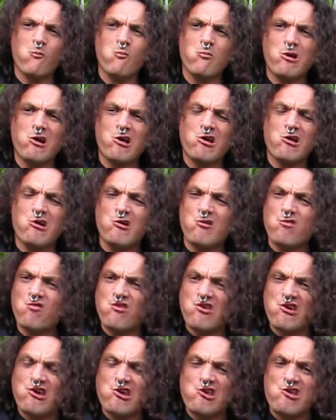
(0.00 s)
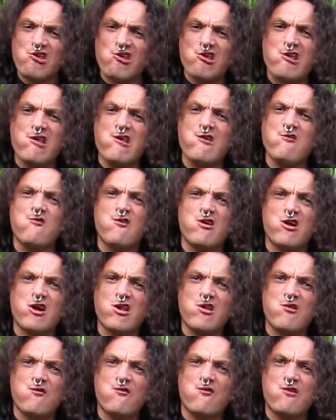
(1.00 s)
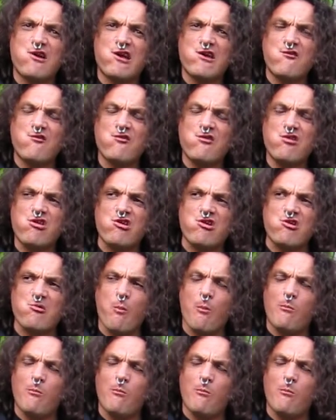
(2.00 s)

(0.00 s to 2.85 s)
I can't taste any violet flavour in it.